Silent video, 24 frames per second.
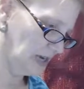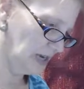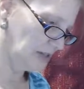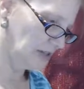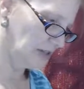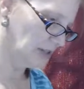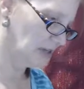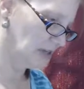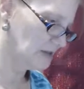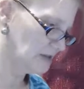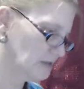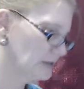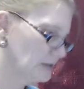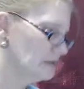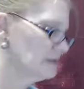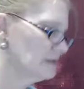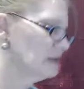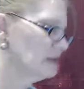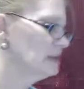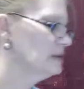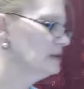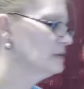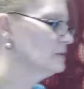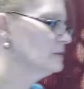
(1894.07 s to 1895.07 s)
Actually, I don't
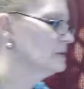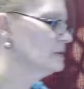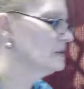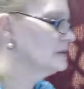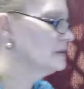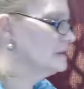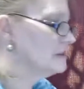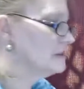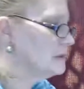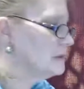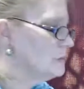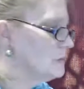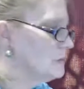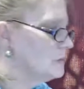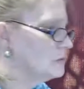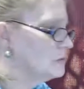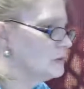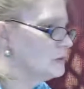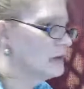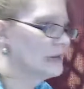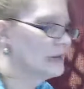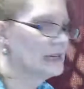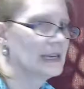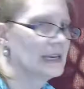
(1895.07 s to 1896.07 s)
even think it was
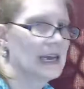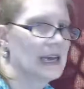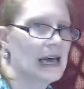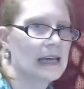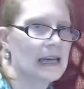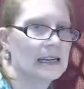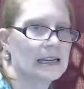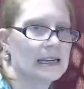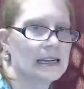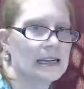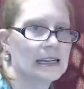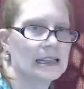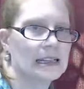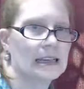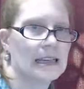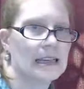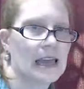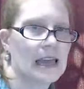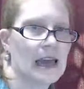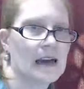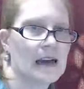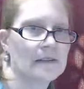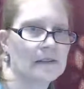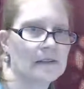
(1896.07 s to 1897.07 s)
assembled when I got it. I think
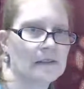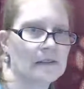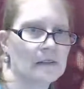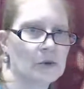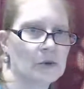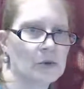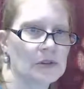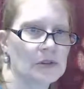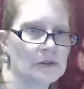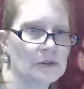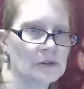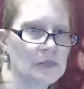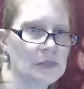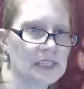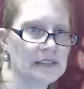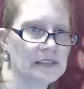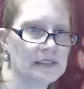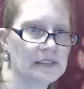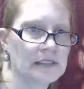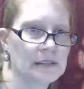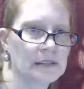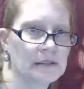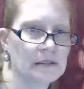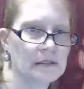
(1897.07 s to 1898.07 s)
half of it was
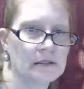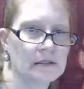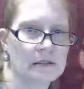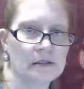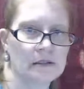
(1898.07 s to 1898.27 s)
missing.